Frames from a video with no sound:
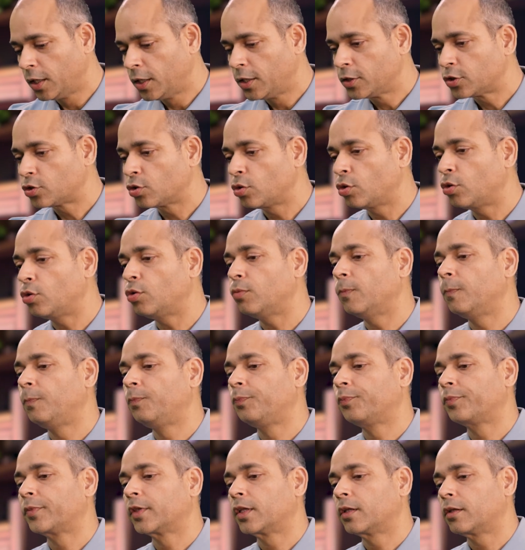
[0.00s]
So
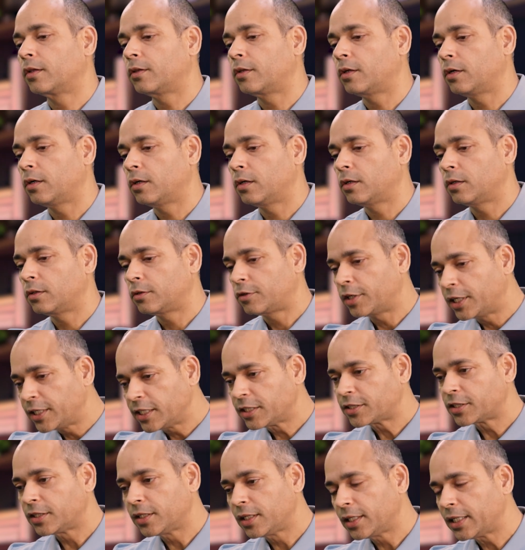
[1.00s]
the
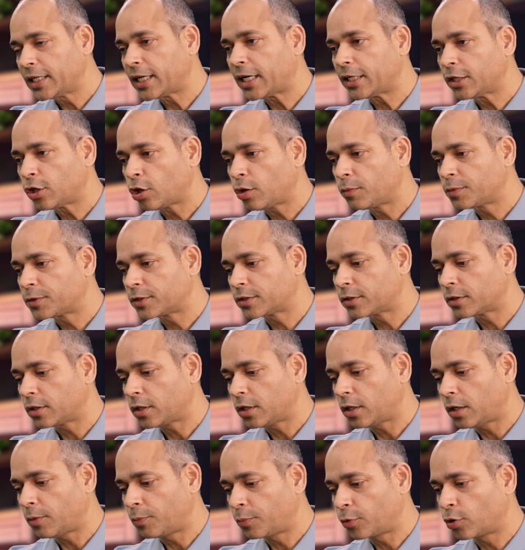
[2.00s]
traditional AIOps
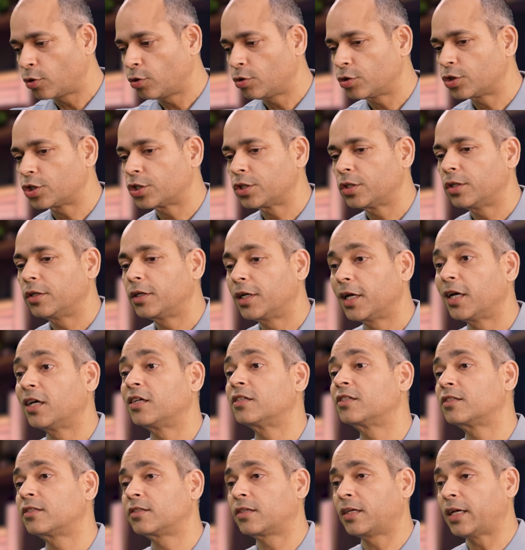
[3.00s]
approach
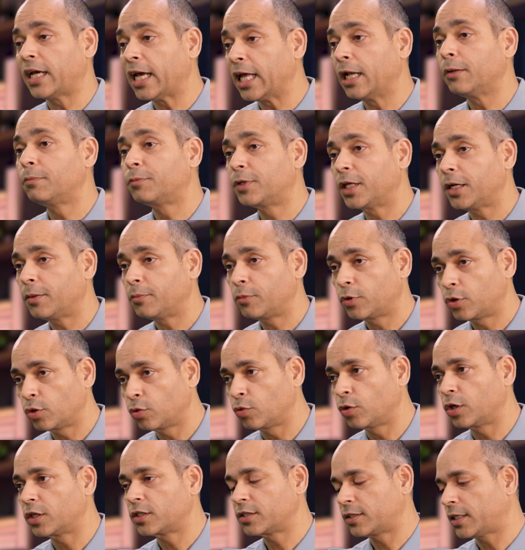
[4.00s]
does help them
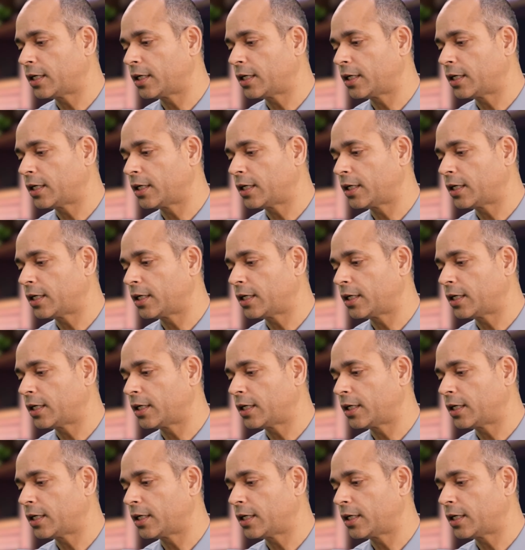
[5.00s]
towards